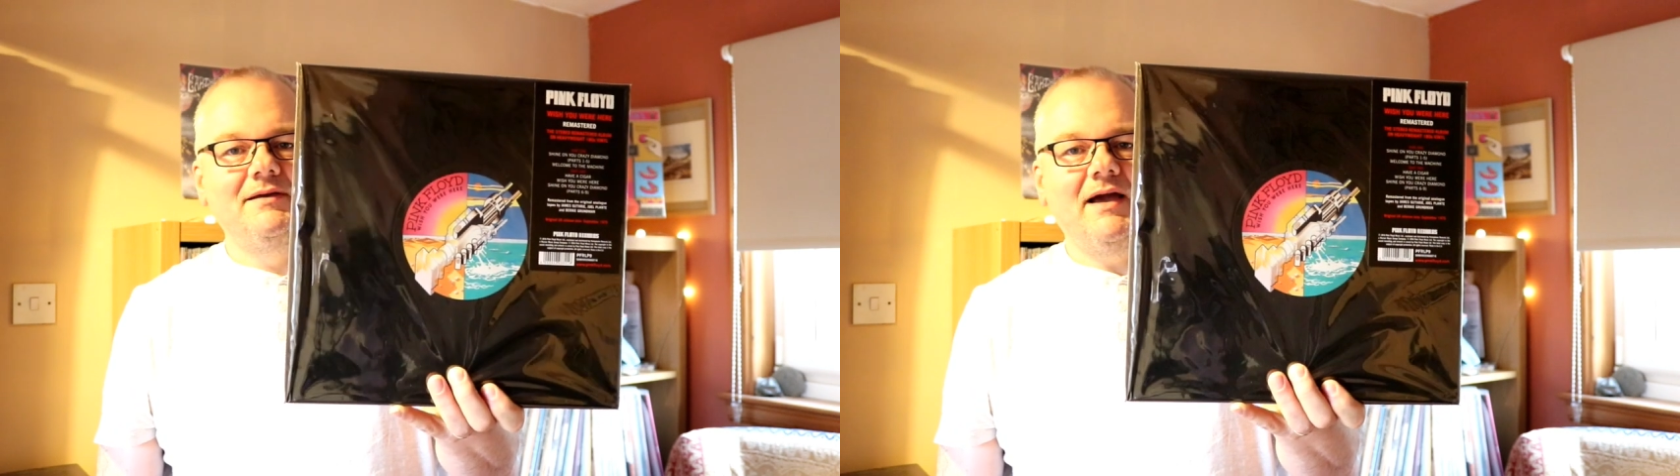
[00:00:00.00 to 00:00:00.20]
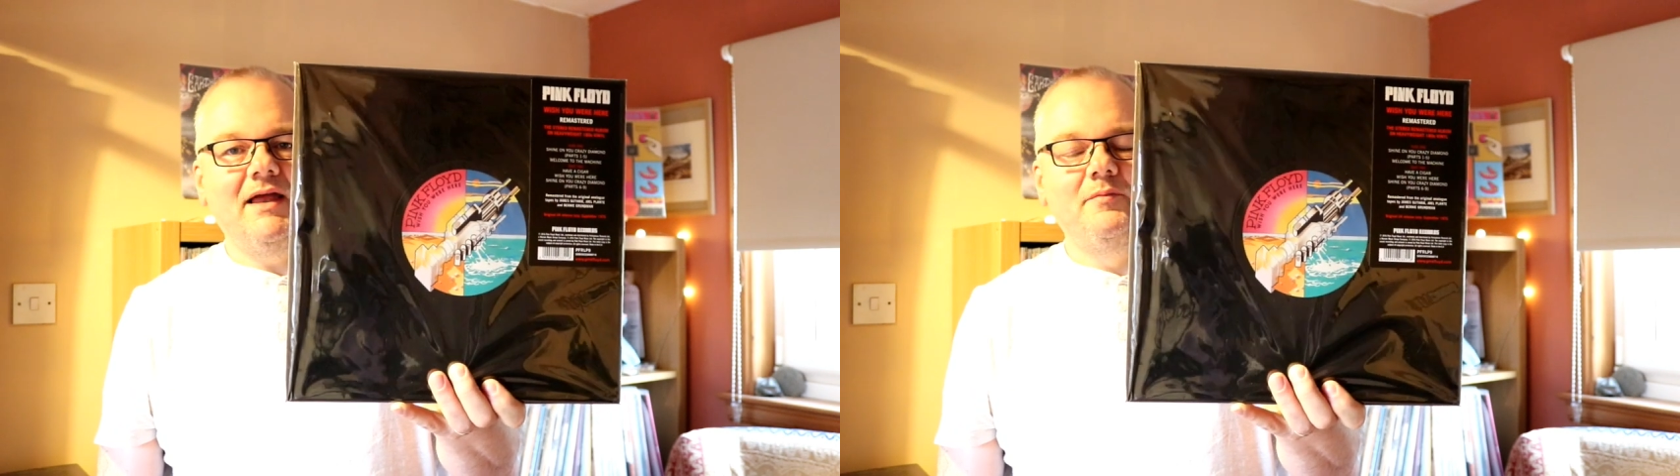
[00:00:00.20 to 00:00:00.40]

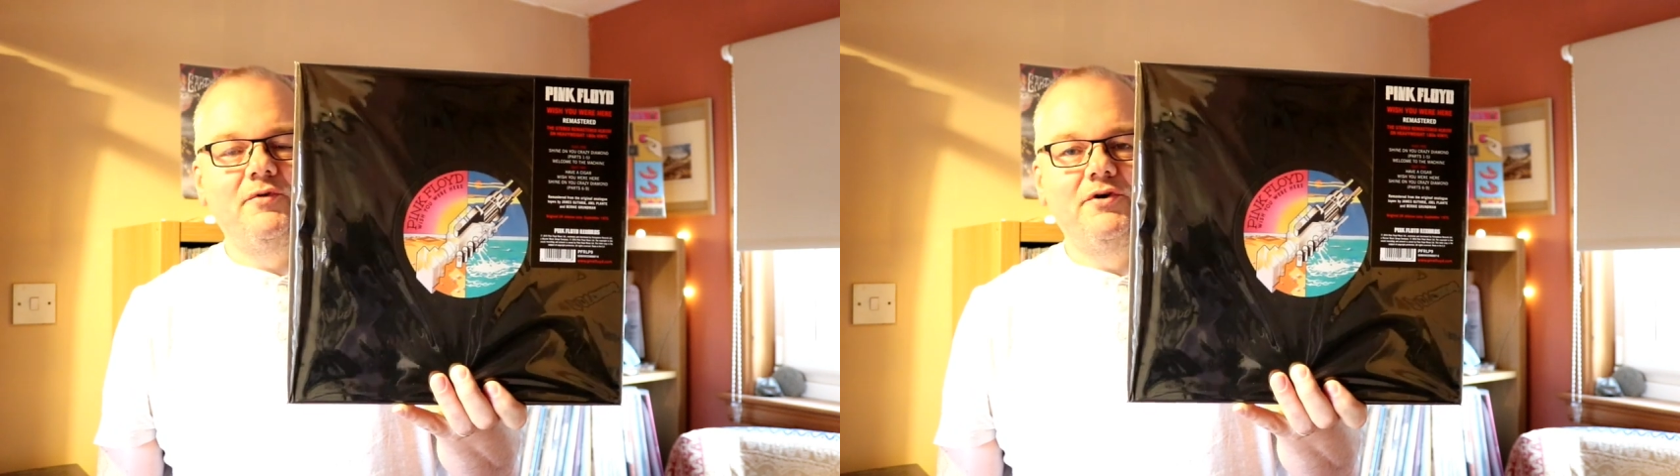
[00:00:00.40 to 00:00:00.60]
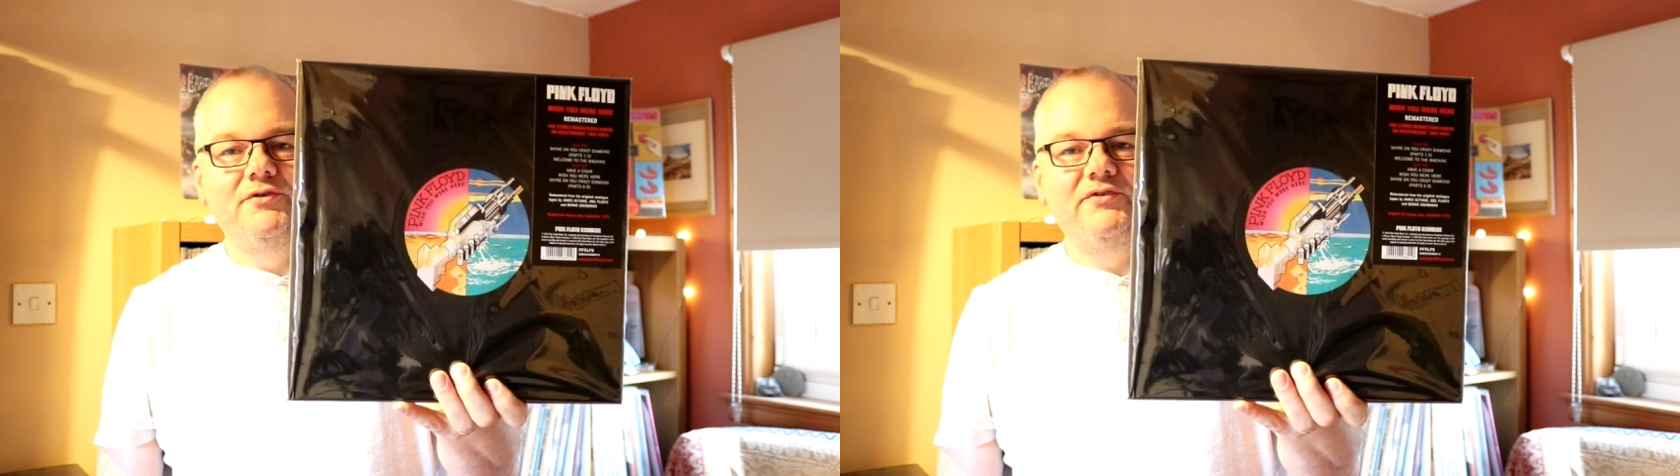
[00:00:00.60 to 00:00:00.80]
Callum
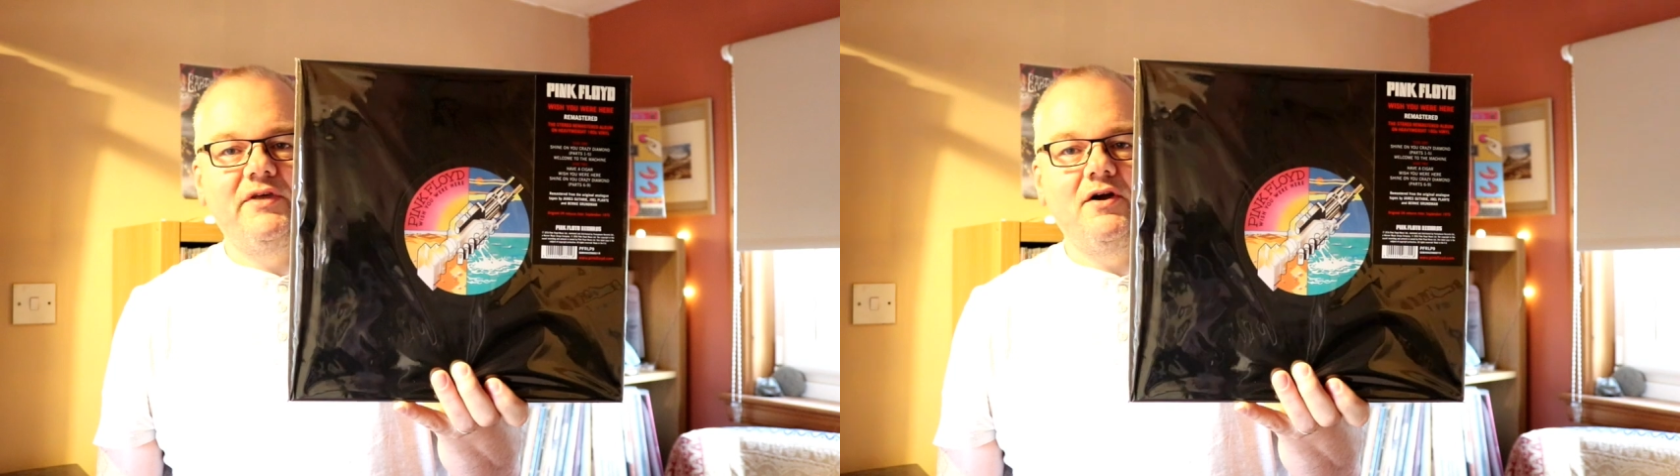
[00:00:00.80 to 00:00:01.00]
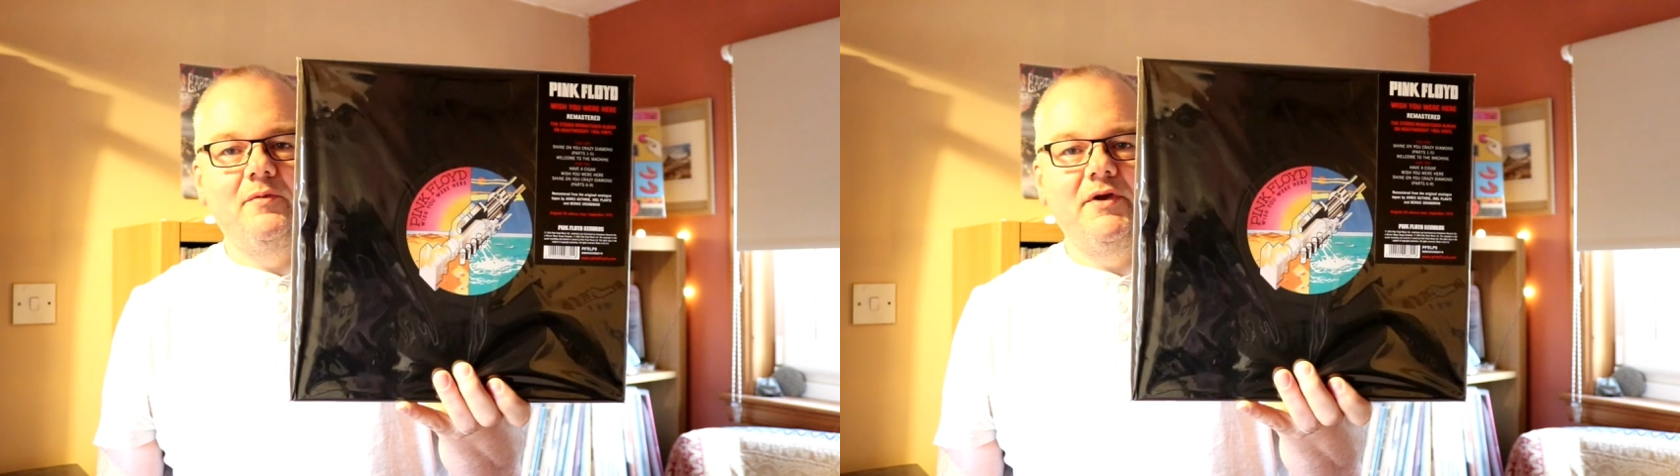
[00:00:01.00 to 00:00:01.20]
Rhodes
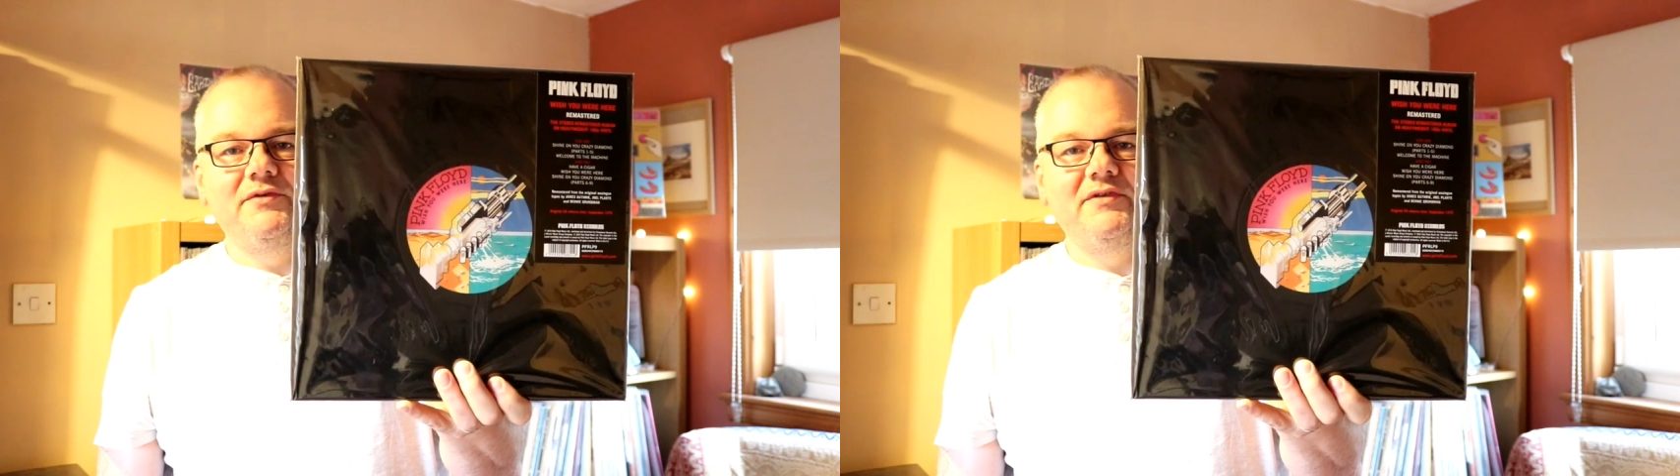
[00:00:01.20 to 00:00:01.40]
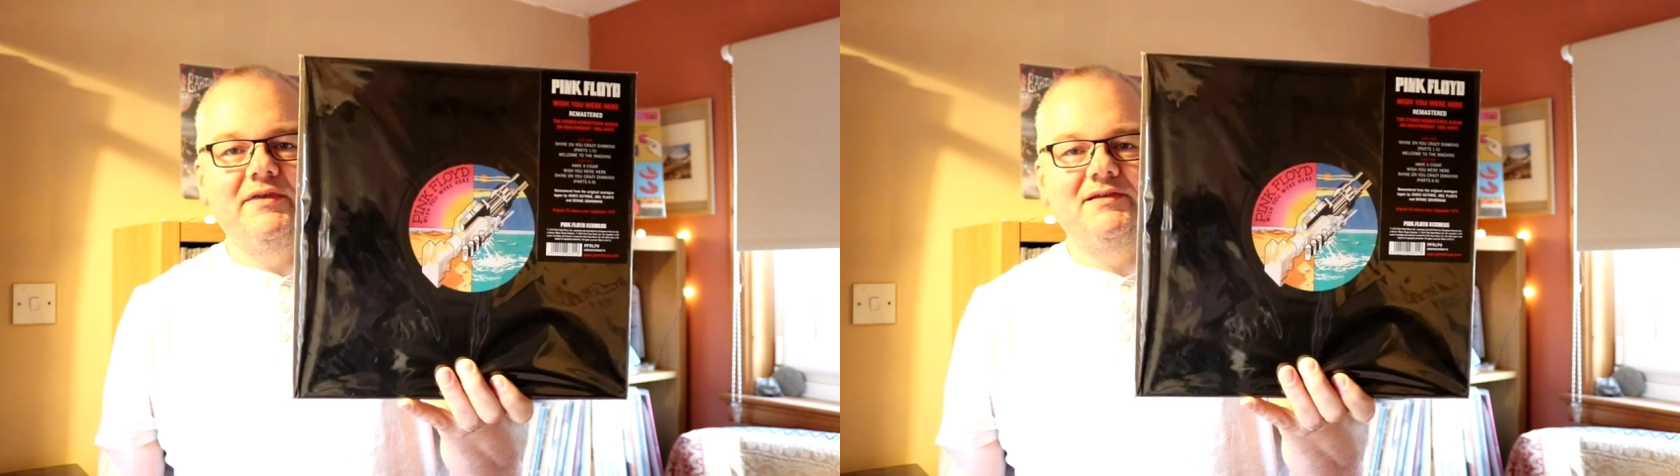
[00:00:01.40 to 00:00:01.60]
that got me
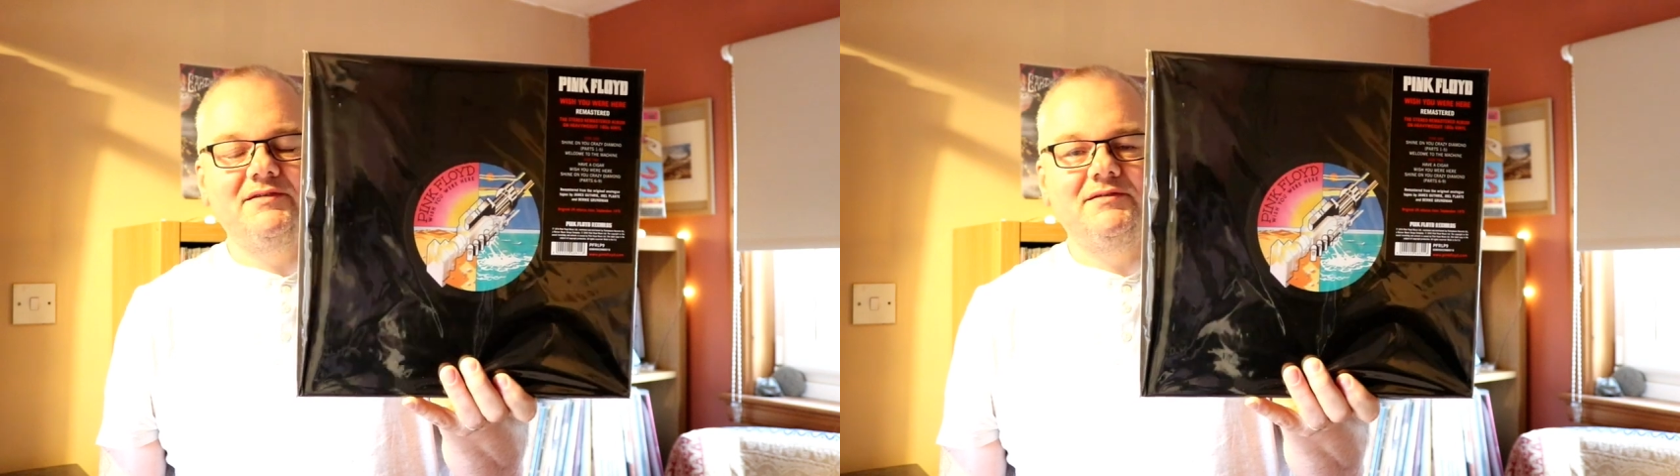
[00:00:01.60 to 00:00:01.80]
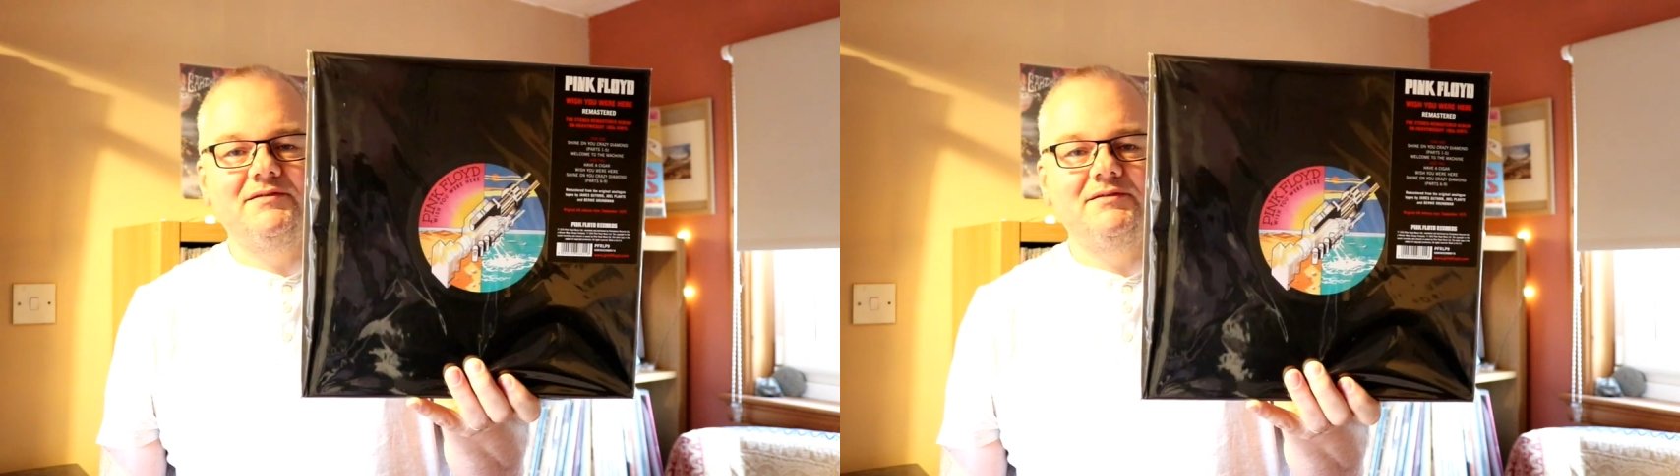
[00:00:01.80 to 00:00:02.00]
onto
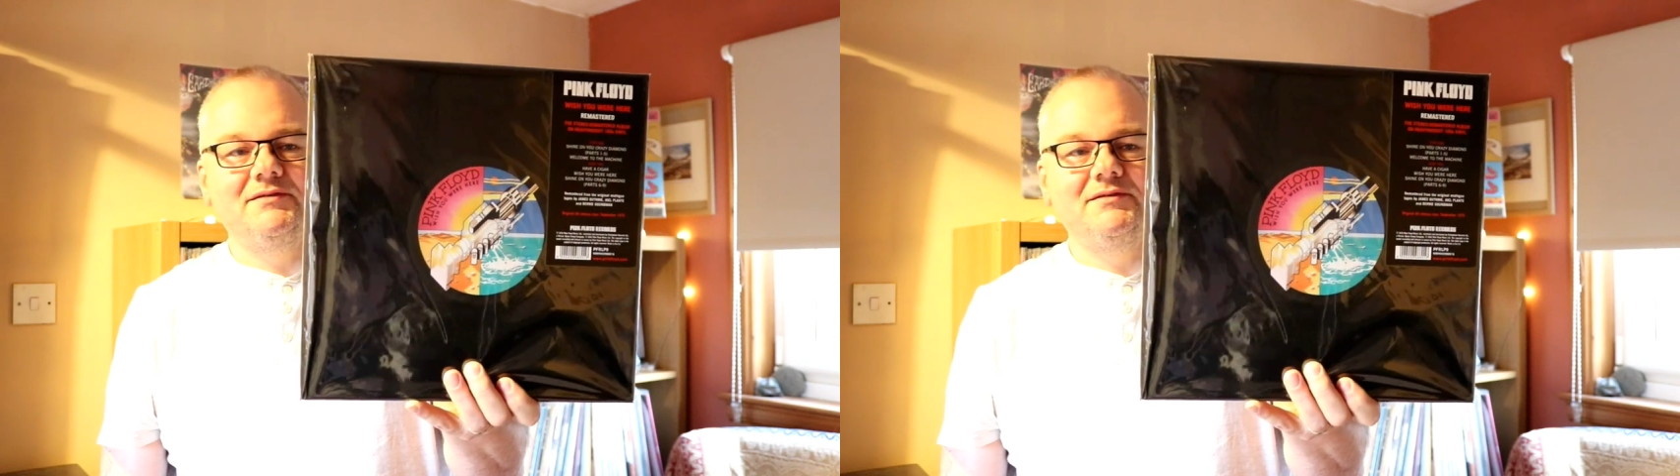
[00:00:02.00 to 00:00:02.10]
this.